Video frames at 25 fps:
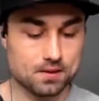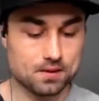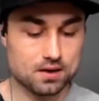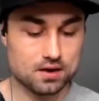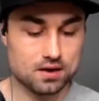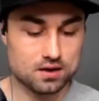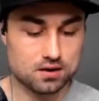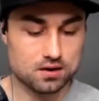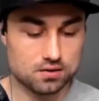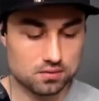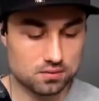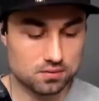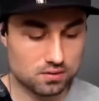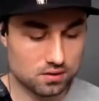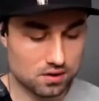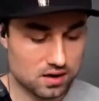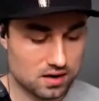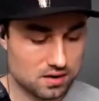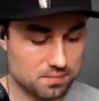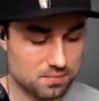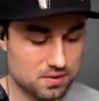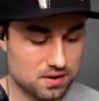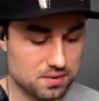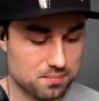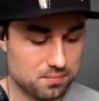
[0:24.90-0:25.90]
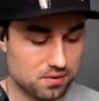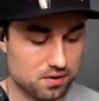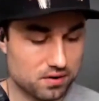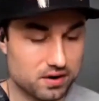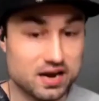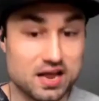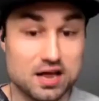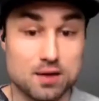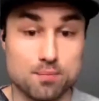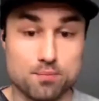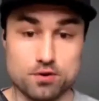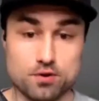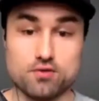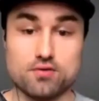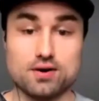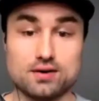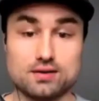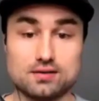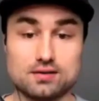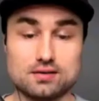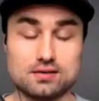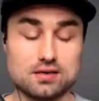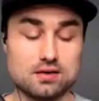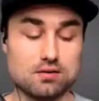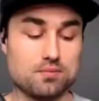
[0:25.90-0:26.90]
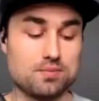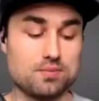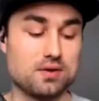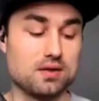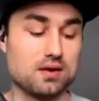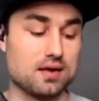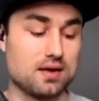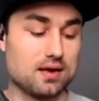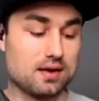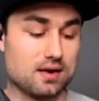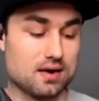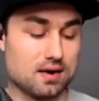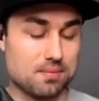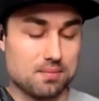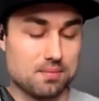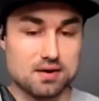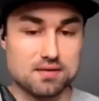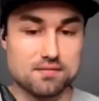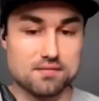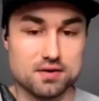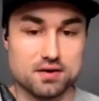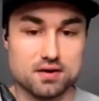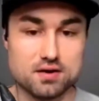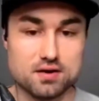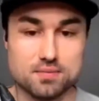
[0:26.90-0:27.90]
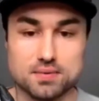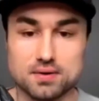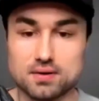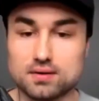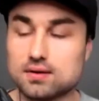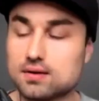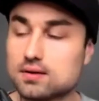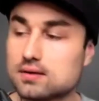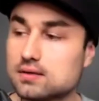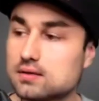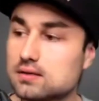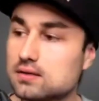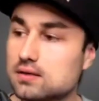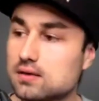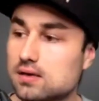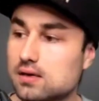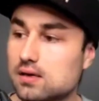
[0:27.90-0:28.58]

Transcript: A lot of people are hypocrites. They'll be like, and I made a video about this.